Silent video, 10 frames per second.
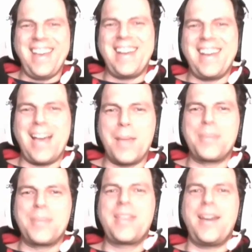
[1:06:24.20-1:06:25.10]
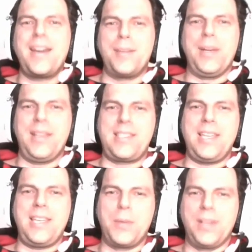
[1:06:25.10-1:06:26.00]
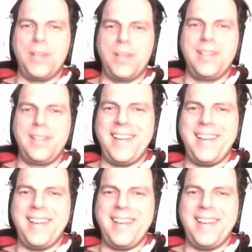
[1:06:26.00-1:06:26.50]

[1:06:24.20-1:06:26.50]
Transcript: and i'm terrible at sql uh,